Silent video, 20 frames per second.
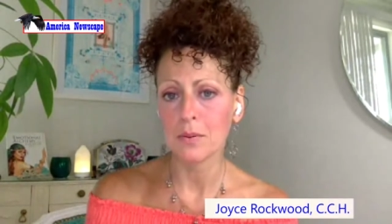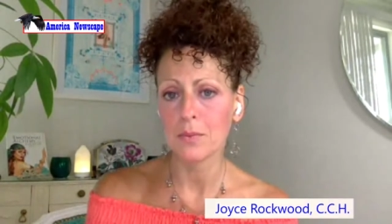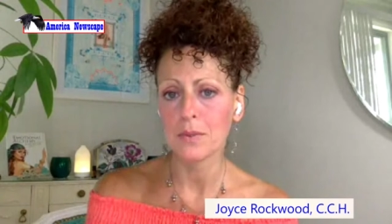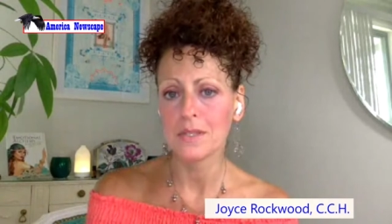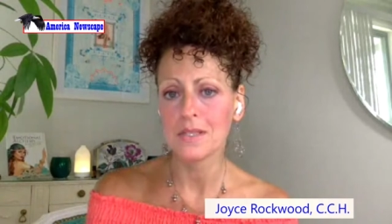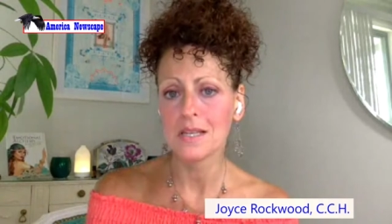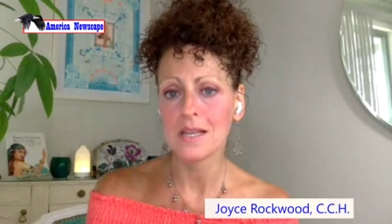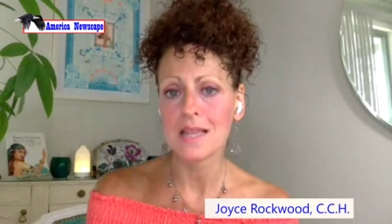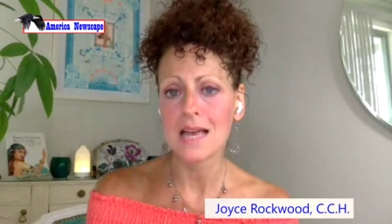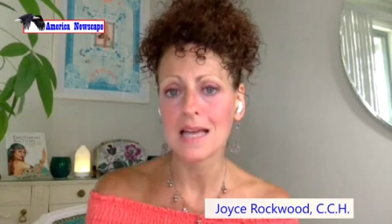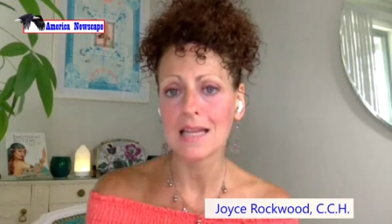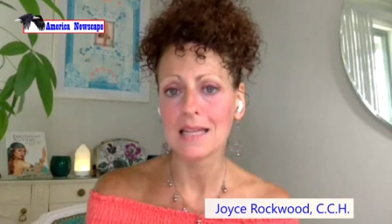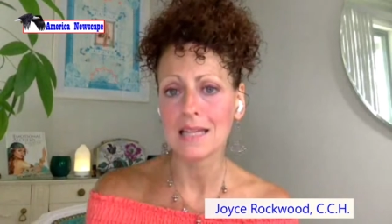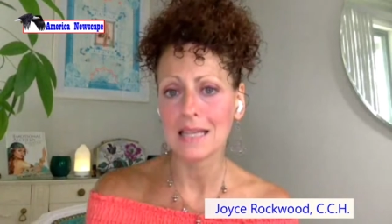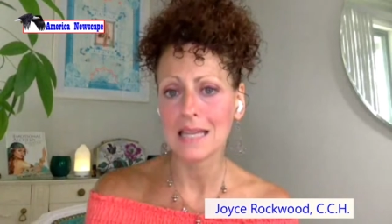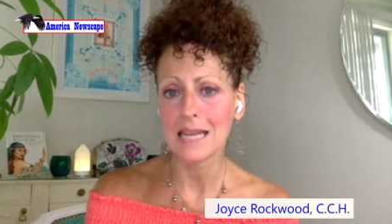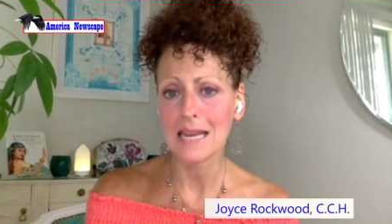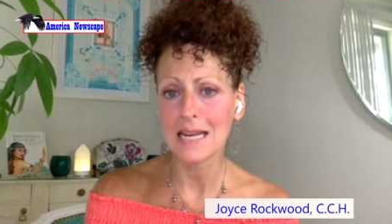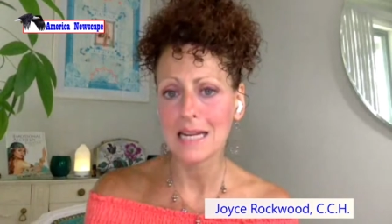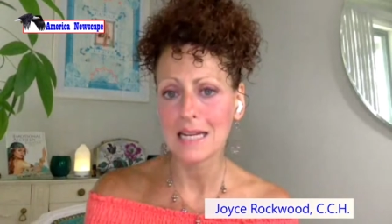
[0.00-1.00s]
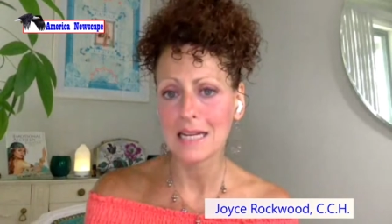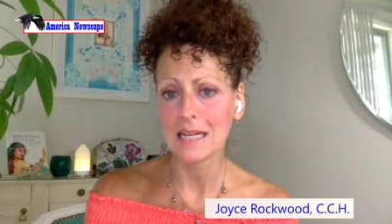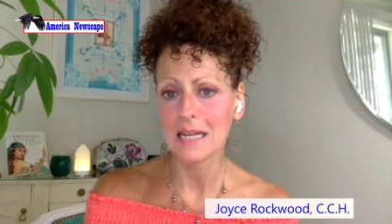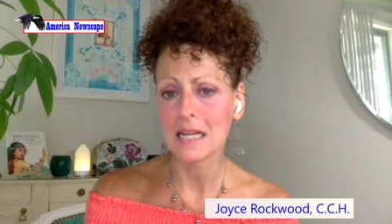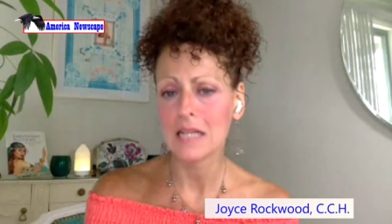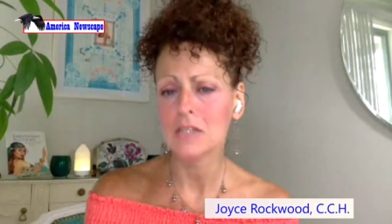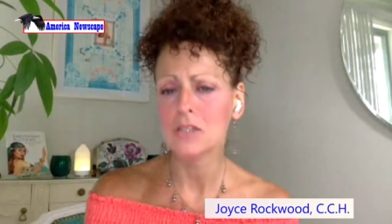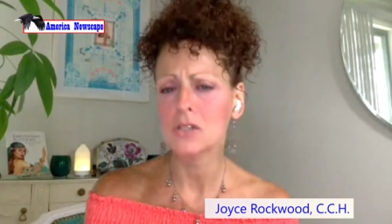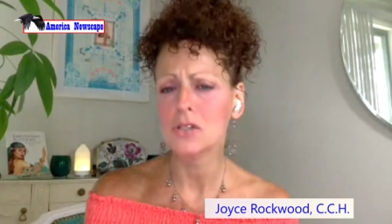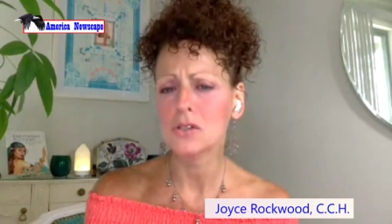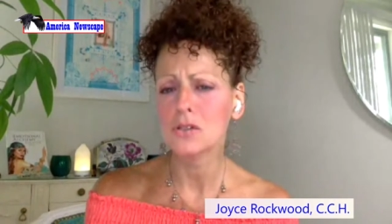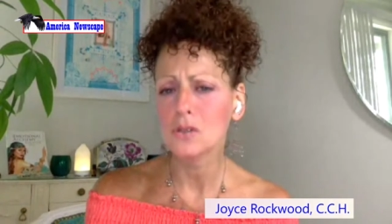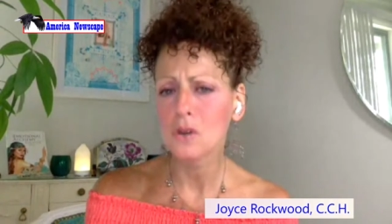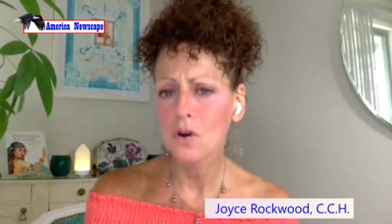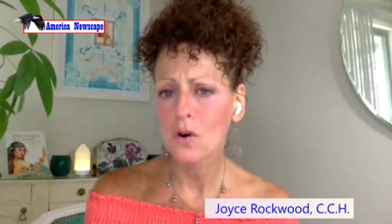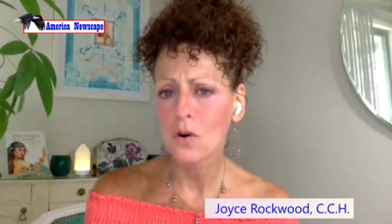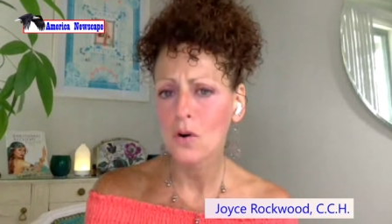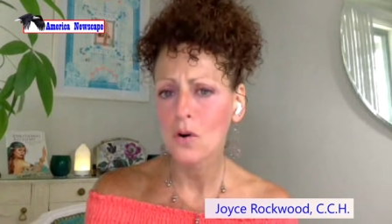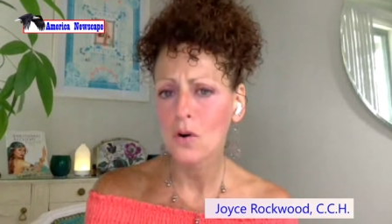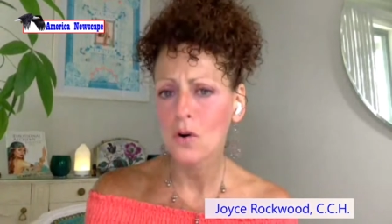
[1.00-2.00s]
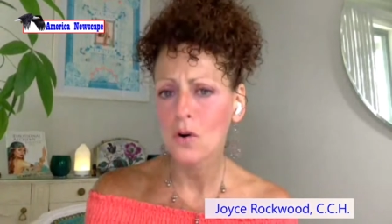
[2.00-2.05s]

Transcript: We see that laden in so